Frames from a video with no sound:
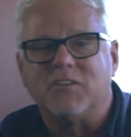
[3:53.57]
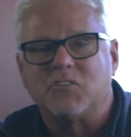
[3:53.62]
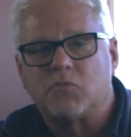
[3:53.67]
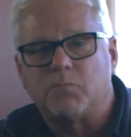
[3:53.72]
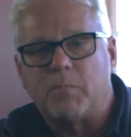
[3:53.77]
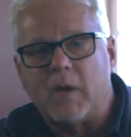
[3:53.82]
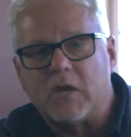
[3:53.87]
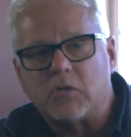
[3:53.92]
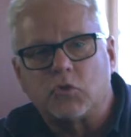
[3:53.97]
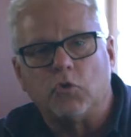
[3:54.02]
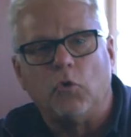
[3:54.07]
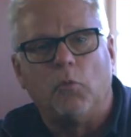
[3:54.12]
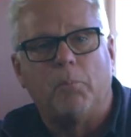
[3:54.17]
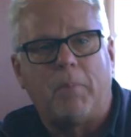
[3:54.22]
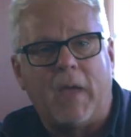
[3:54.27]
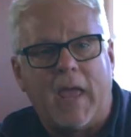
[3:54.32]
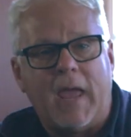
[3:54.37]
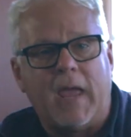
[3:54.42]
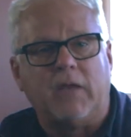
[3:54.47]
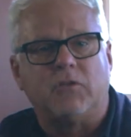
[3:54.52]
a special
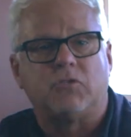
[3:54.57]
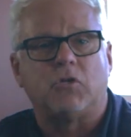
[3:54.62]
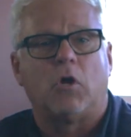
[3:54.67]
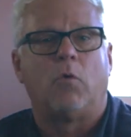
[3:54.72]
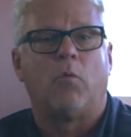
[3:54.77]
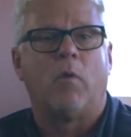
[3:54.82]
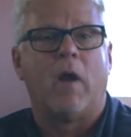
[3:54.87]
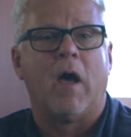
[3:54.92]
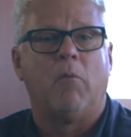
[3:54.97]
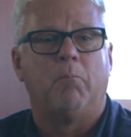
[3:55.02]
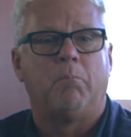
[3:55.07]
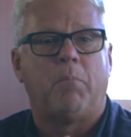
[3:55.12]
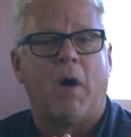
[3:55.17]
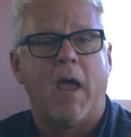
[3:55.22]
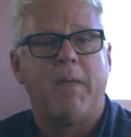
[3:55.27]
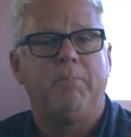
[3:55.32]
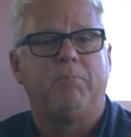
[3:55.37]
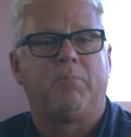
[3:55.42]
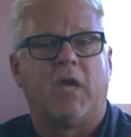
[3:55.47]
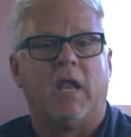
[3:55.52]
paint around
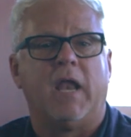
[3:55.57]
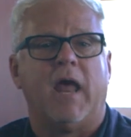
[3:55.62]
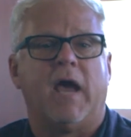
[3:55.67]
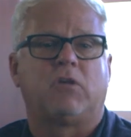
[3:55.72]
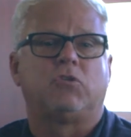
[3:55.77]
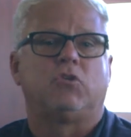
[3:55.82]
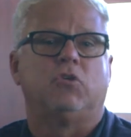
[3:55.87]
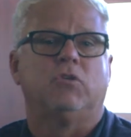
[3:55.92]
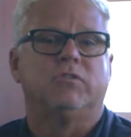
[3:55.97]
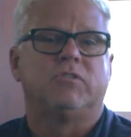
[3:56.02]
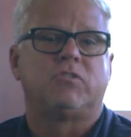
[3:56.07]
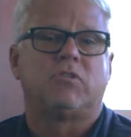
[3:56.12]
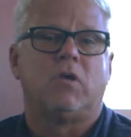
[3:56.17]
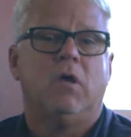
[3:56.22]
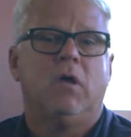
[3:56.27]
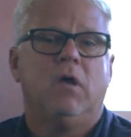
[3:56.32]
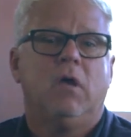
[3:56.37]
pipe connections